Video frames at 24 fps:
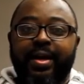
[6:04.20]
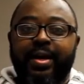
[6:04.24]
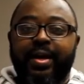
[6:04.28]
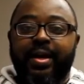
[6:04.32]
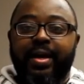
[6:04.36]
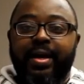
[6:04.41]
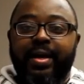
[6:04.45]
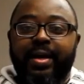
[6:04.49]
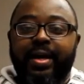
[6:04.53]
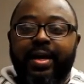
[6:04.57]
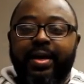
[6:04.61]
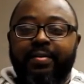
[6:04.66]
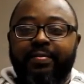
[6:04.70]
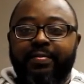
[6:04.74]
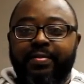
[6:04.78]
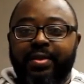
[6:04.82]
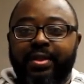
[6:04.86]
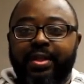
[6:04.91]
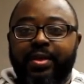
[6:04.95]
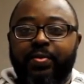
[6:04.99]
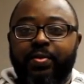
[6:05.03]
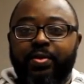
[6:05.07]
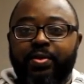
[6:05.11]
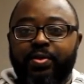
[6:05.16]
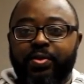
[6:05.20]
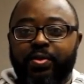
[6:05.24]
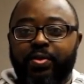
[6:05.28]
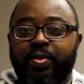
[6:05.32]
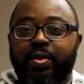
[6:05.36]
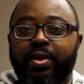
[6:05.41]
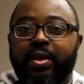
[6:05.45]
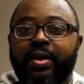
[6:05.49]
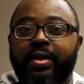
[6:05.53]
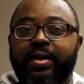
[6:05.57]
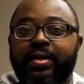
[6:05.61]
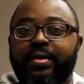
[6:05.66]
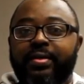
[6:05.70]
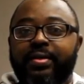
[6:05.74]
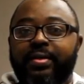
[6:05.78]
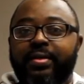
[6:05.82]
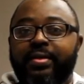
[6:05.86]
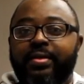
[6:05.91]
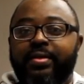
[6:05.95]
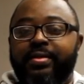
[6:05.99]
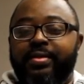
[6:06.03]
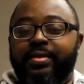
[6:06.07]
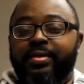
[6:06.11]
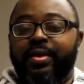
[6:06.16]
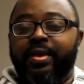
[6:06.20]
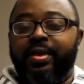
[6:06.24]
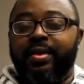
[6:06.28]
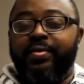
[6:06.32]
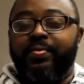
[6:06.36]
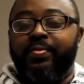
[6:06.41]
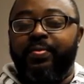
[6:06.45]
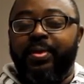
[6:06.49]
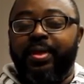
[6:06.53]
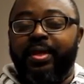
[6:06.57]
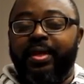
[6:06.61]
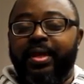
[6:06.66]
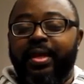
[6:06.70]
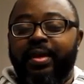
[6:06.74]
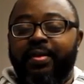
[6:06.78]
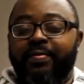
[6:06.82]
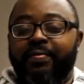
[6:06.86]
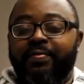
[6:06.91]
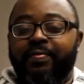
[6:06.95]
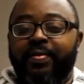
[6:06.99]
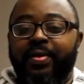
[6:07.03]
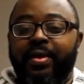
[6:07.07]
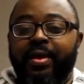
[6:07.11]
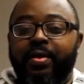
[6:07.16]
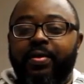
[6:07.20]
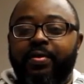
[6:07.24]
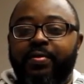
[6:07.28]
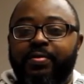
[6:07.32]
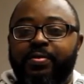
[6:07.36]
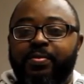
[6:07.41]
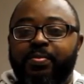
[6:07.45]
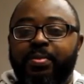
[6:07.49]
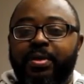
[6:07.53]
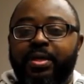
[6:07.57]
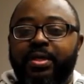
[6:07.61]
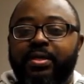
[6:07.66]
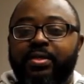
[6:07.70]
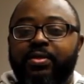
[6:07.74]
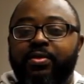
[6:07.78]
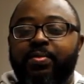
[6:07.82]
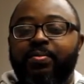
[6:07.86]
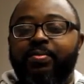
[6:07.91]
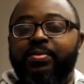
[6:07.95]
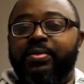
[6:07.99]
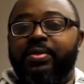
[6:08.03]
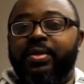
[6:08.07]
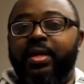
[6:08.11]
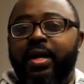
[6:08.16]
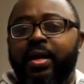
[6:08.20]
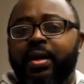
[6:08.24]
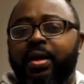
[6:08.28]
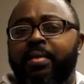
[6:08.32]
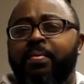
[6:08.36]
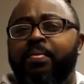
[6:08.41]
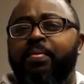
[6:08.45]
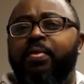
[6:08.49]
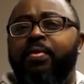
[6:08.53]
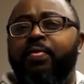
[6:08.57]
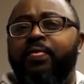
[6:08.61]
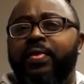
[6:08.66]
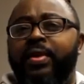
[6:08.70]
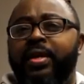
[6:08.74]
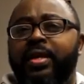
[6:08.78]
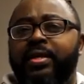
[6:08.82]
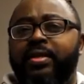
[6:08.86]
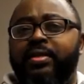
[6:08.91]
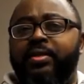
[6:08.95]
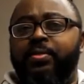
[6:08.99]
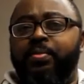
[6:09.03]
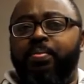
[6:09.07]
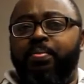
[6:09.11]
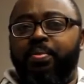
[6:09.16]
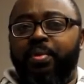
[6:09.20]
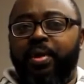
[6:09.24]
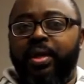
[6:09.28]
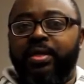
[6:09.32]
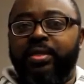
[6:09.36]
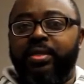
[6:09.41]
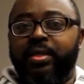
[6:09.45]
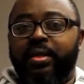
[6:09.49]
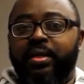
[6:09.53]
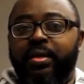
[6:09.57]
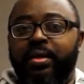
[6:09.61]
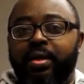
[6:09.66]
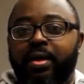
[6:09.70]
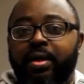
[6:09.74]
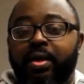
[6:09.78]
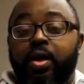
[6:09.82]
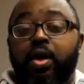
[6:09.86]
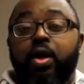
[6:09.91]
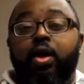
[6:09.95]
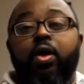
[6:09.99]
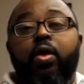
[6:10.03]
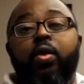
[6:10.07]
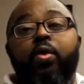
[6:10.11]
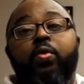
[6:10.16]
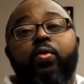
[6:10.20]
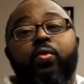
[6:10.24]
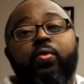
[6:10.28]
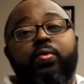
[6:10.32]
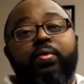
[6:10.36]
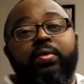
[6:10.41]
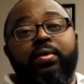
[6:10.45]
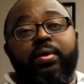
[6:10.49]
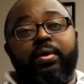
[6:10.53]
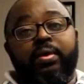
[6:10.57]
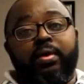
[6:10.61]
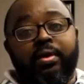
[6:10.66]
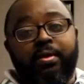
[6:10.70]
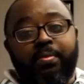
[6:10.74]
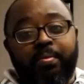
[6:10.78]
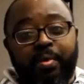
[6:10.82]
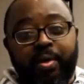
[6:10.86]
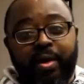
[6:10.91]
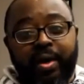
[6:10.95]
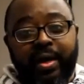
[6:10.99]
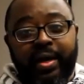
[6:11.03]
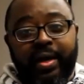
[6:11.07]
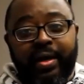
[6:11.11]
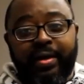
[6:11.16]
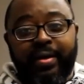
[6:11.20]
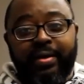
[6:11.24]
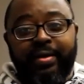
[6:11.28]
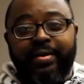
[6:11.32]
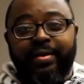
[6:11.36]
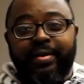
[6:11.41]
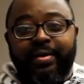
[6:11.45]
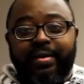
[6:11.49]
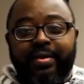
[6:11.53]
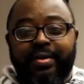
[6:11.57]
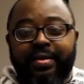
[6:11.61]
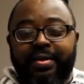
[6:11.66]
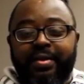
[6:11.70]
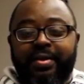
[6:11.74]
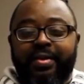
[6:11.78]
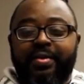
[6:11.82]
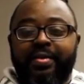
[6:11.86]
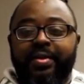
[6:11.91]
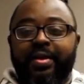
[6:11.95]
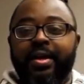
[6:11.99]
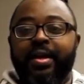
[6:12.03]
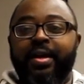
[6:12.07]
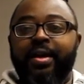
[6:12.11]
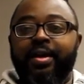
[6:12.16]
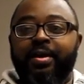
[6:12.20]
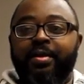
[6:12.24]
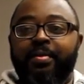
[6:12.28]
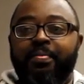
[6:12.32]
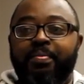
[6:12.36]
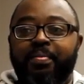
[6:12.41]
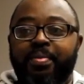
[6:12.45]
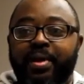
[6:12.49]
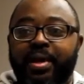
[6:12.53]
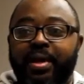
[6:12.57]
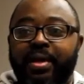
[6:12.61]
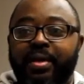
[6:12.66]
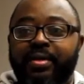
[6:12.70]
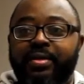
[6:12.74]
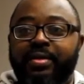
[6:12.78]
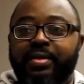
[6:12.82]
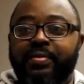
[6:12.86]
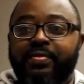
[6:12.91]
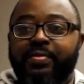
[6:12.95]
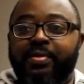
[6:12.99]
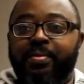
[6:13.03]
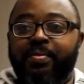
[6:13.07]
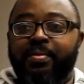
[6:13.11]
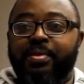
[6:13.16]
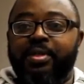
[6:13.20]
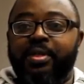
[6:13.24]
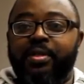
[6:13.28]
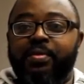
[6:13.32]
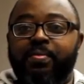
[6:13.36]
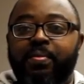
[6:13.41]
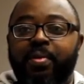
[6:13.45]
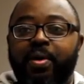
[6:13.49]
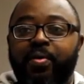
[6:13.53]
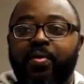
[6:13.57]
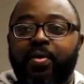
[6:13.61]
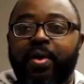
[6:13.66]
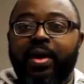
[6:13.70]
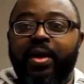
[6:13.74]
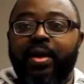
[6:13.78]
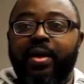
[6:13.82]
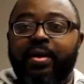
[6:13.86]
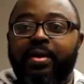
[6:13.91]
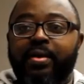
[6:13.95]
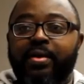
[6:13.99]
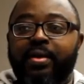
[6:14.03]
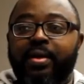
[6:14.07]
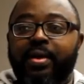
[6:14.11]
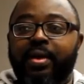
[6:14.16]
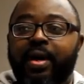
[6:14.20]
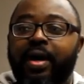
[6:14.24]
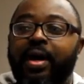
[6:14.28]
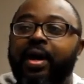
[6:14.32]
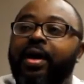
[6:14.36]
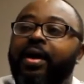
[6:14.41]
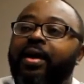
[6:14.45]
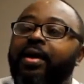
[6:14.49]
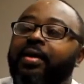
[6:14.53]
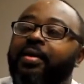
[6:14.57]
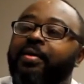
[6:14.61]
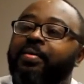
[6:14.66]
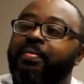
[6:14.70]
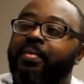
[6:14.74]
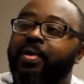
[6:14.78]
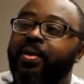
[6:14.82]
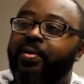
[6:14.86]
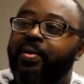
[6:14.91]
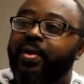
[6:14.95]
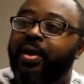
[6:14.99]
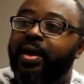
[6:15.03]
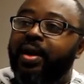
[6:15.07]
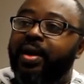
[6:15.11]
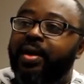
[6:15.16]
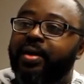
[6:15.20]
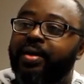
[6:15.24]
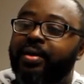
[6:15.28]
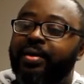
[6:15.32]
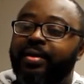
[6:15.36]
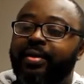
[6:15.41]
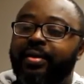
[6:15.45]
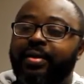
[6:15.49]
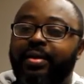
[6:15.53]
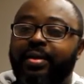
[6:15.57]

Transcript: I can't even think what you call it. It's not really a figure of speech. It's almost more of an expression. Oh, good morning, you know. But if someone says mangwanani, you're like, ah, mangwanani.